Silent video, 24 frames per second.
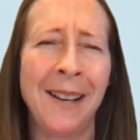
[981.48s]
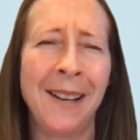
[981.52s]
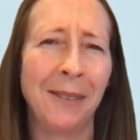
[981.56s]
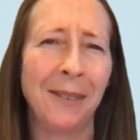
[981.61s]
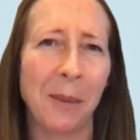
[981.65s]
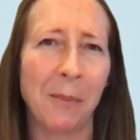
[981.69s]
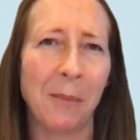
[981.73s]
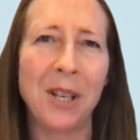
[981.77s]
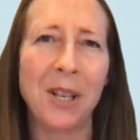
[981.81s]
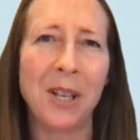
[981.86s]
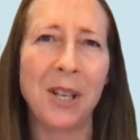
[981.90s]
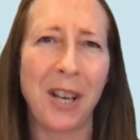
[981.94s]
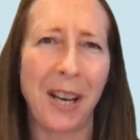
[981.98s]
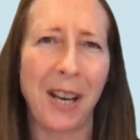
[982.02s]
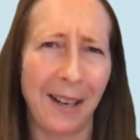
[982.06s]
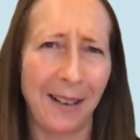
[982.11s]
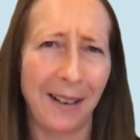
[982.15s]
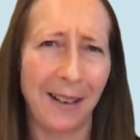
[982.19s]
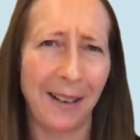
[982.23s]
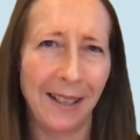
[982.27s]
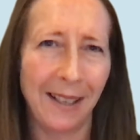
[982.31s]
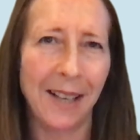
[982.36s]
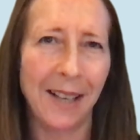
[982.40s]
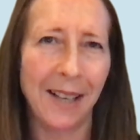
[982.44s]
really
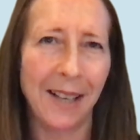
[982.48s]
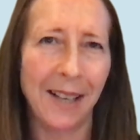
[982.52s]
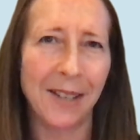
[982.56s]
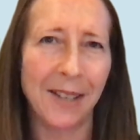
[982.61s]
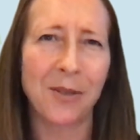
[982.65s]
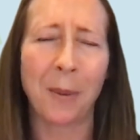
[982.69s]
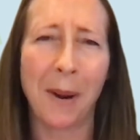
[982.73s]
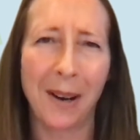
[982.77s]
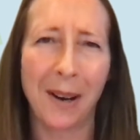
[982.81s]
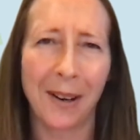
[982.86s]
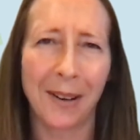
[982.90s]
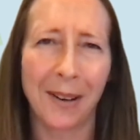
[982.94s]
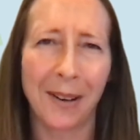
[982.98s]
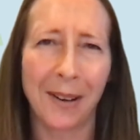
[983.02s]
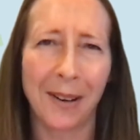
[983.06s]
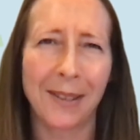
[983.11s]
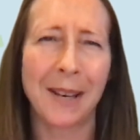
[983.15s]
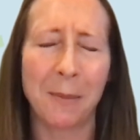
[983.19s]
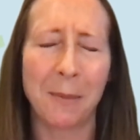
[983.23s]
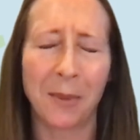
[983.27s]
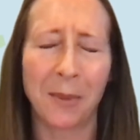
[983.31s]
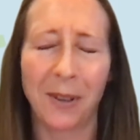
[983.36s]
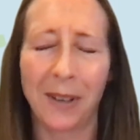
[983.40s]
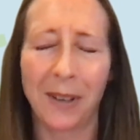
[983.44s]
appreciate Colette's
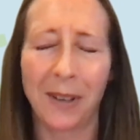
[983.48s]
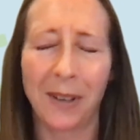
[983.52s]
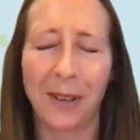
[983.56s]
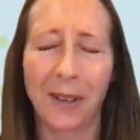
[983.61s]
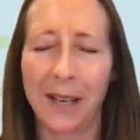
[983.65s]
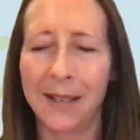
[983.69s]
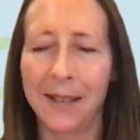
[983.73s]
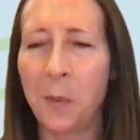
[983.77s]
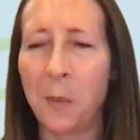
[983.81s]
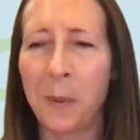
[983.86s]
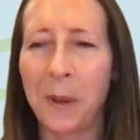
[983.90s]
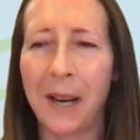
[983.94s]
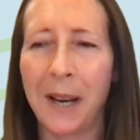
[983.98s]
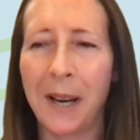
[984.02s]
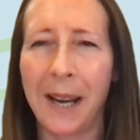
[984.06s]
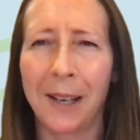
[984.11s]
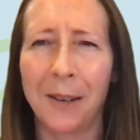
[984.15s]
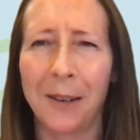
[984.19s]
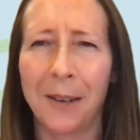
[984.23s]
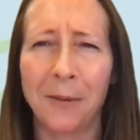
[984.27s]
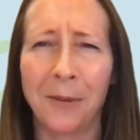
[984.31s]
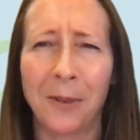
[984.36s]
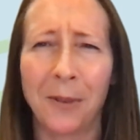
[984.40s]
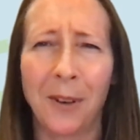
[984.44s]
remarks and Maria's
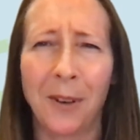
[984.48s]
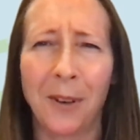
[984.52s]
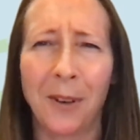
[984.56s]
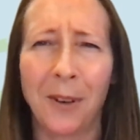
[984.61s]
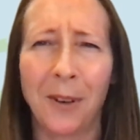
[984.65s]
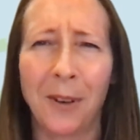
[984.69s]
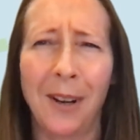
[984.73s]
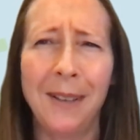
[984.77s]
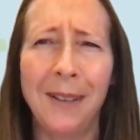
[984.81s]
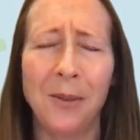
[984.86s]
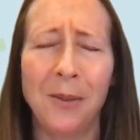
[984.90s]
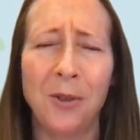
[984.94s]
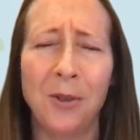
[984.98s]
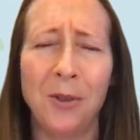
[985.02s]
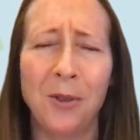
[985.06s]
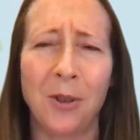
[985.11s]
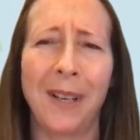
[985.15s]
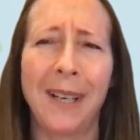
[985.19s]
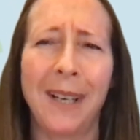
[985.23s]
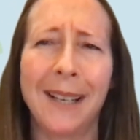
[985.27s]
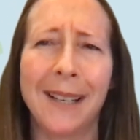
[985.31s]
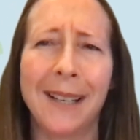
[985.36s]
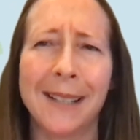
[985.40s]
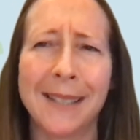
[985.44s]
opening, and for all of
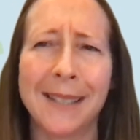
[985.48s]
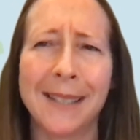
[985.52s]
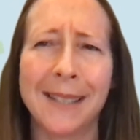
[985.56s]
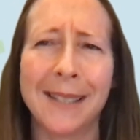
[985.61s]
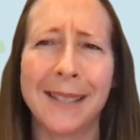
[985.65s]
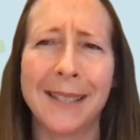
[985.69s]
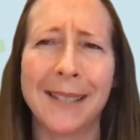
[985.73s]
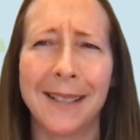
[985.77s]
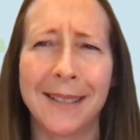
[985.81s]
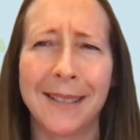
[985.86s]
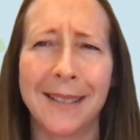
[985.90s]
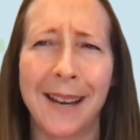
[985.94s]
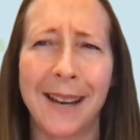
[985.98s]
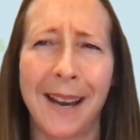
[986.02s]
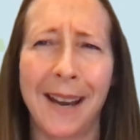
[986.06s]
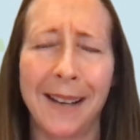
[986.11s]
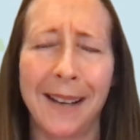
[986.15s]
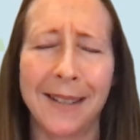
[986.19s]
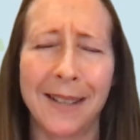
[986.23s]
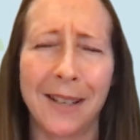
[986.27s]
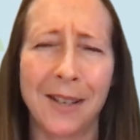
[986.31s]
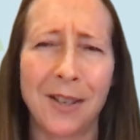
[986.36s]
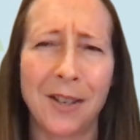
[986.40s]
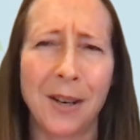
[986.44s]
you joining us here
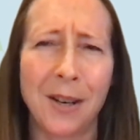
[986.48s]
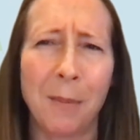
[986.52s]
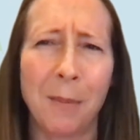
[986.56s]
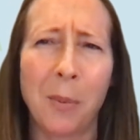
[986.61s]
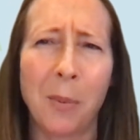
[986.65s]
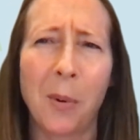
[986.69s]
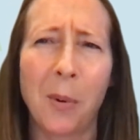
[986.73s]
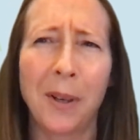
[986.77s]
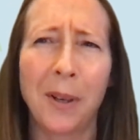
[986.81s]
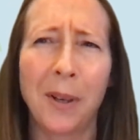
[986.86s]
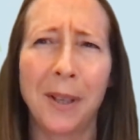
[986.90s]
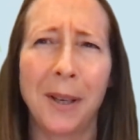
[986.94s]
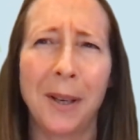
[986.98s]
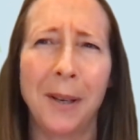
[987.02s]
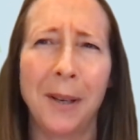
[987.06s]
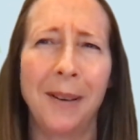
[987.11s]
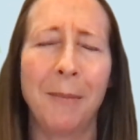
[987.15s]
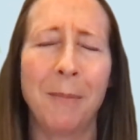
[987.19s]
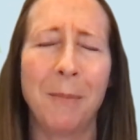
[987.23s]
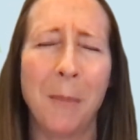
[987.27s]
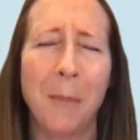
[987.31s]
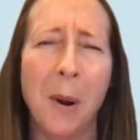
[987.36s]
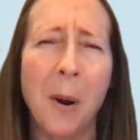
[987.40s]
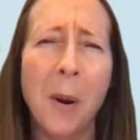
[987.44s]
today. It's such an
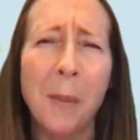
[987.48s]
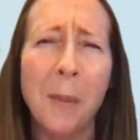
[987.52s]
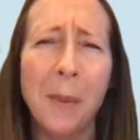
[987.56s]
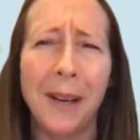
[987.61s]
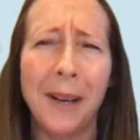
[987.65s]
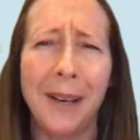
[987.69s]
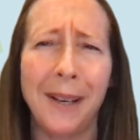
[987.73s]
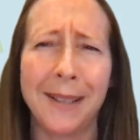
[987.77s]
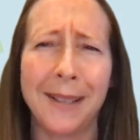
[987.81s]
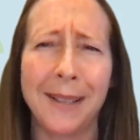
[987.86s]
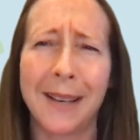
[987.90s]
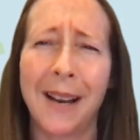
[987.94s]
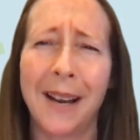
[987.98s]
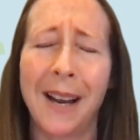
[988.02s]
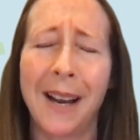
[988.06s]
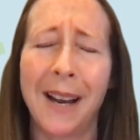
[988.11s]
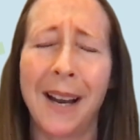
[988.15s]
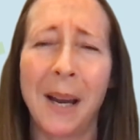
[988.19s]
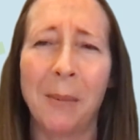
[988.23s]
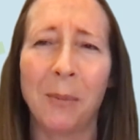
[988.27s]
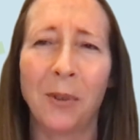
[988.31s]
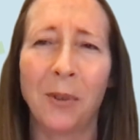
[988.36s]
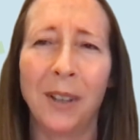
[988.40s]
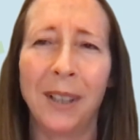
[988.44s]
important moment in
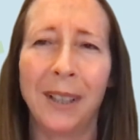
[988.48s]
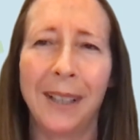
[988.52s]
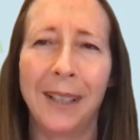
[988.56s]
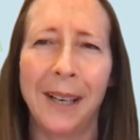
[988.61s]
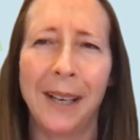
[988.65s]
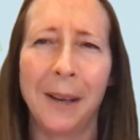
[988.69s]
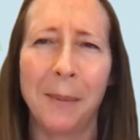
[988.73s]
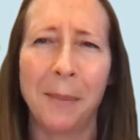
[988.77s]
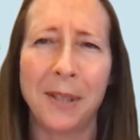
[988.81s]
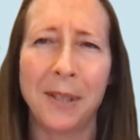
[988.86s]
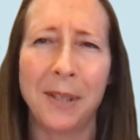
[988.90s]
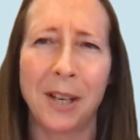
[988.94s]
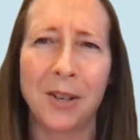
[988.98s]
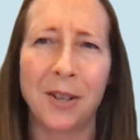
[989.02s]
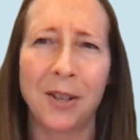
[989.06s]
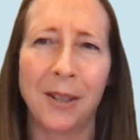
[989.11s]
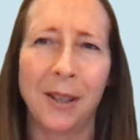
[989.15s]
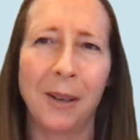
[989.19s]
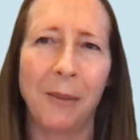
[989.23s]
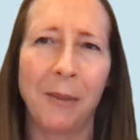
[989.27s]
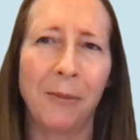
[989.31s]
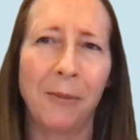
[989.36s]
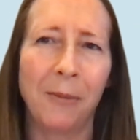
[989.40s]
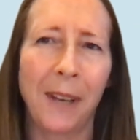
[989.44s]
time, really a
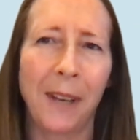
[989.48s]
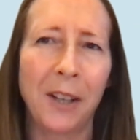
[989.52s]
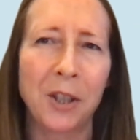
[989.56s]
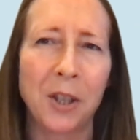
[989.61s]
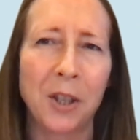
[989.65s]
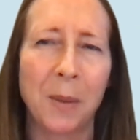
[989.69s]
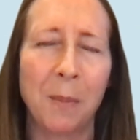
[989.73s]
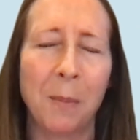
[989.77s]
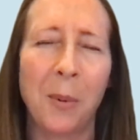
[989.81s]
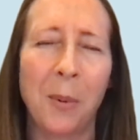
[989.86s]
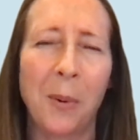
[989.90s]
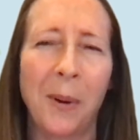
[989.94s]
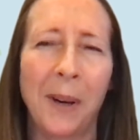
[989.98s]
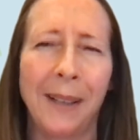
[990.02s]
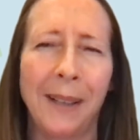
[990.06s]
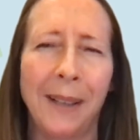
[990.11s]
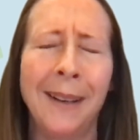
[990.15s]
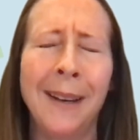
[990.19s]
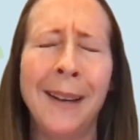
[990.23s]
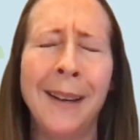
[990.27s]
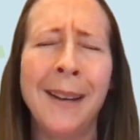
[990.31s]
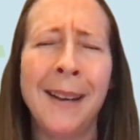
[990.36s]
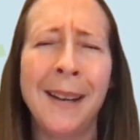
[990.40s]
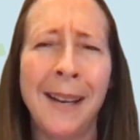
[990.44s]
potential inflection
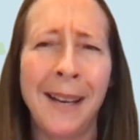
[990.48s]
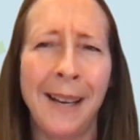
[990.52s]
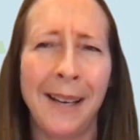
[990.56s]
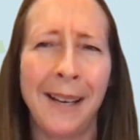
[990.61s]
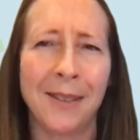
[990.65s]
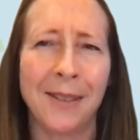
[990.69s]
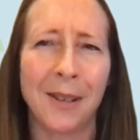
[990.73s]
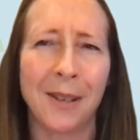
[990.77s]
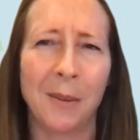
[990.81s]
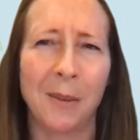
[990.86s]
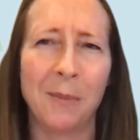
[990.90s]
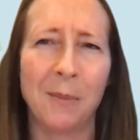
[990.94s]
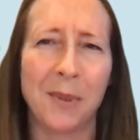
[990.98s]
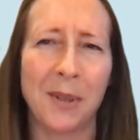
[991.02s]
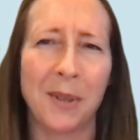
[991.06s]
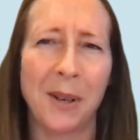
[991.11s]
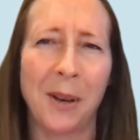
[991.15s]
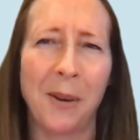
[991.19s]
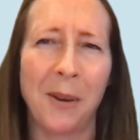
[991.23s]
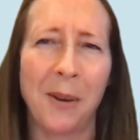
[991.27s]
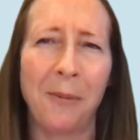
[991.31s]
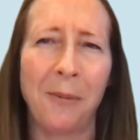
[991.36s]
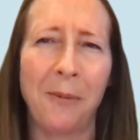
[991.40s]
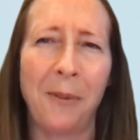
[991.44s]
point in
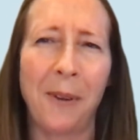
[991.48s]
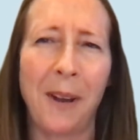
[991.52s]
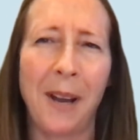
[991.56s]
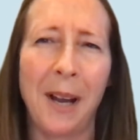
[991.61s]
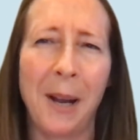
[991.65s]
terms of